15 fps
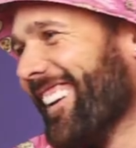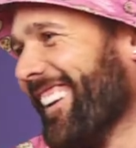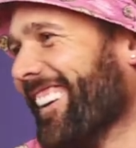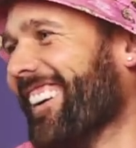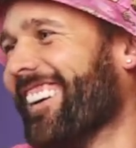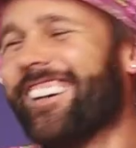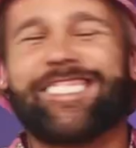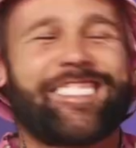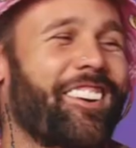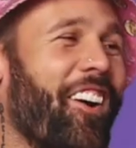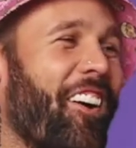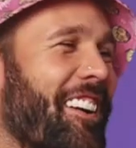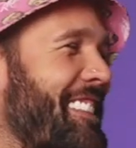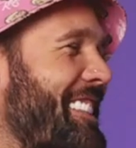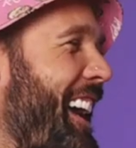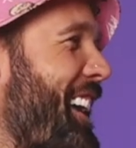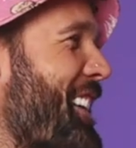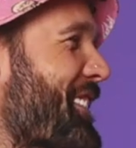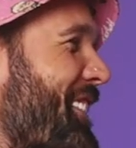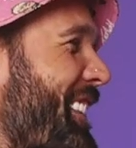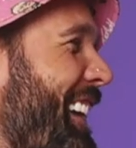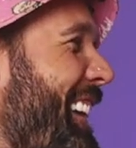hate you. Do you know what
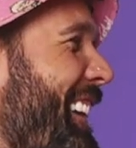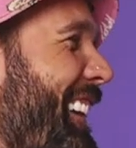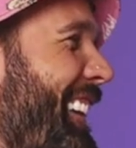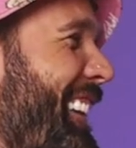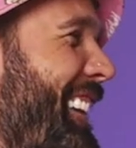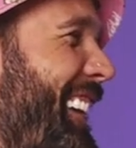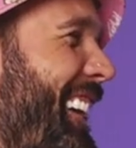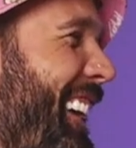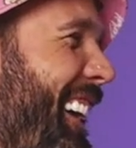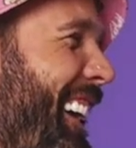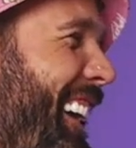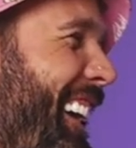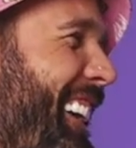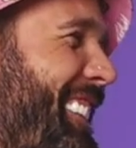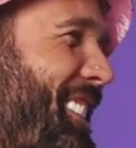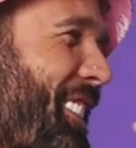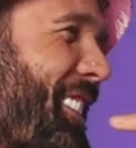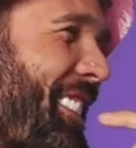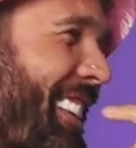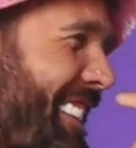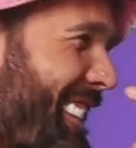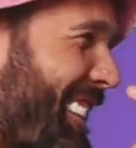saved me? it took me